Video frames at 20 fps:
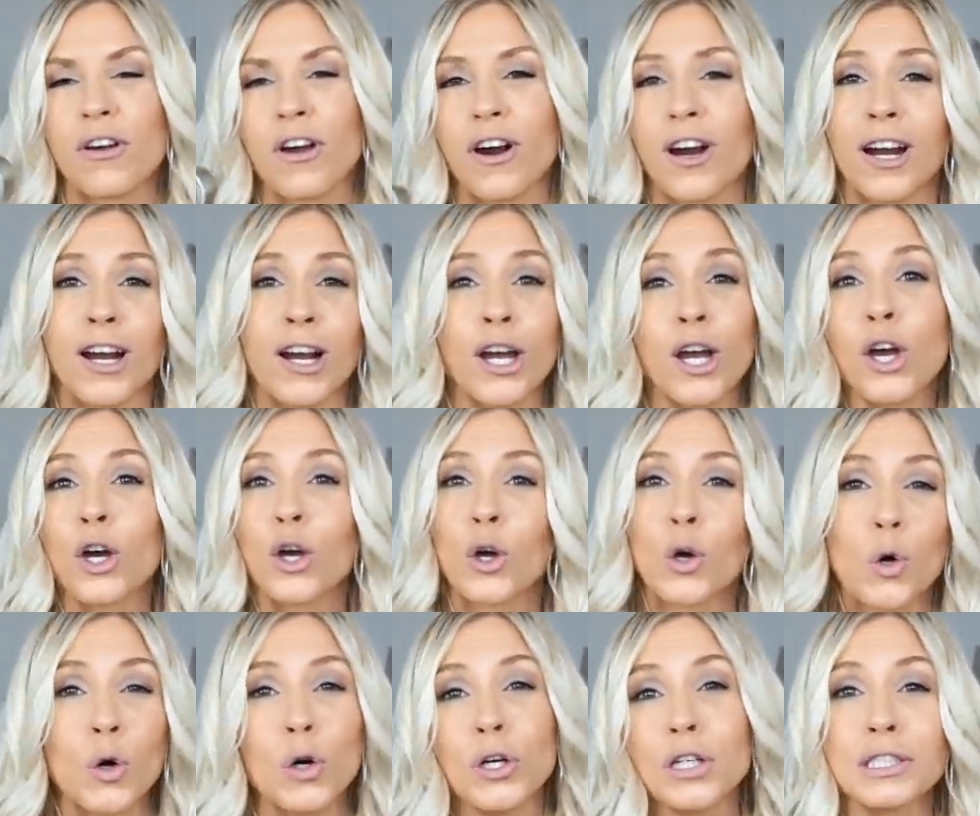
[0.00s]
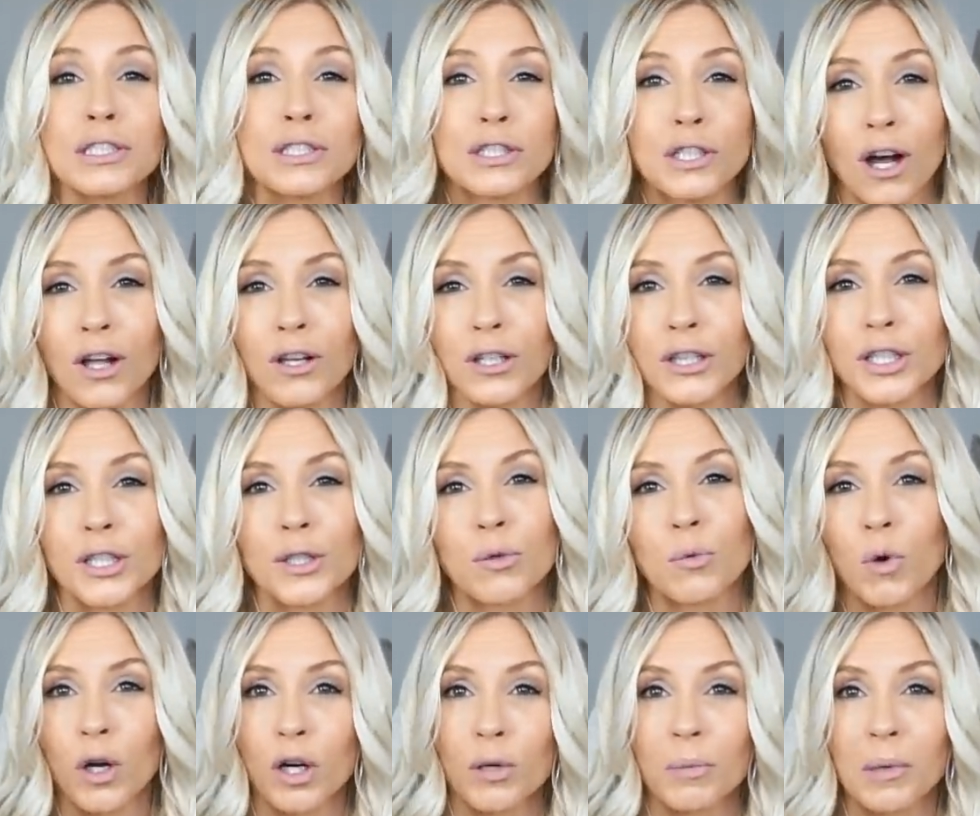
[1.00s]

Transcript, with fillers: our cool dollar water